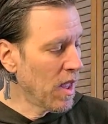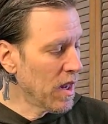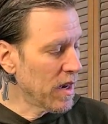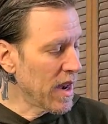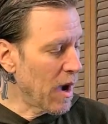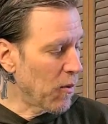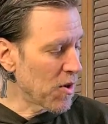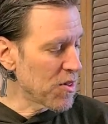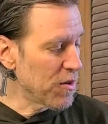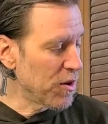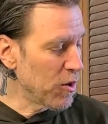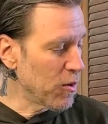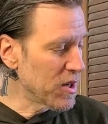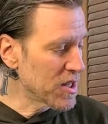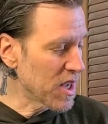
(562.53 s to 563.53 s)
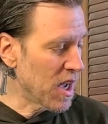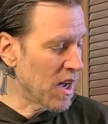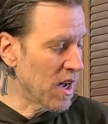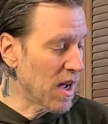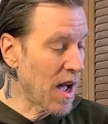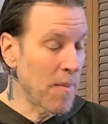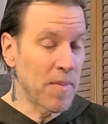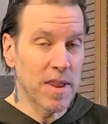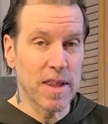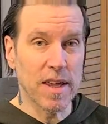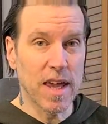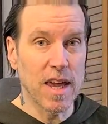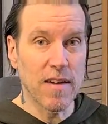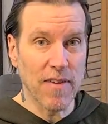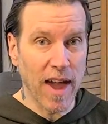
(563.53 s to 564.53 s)
Now what you do is, I'm in the
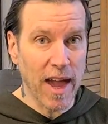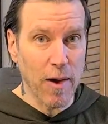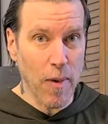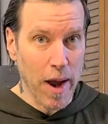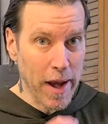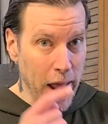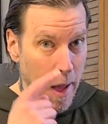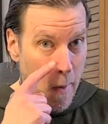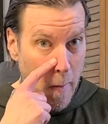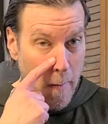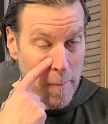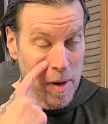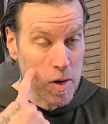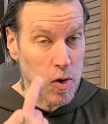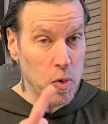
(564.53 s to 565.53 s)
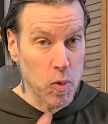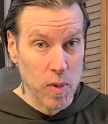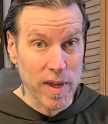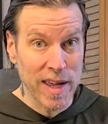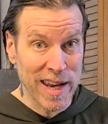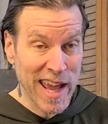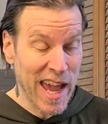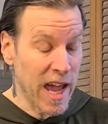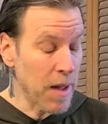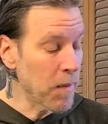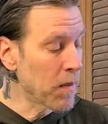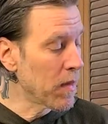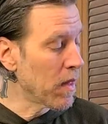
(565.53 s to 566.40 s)
key of A right now. I'm going to do in A.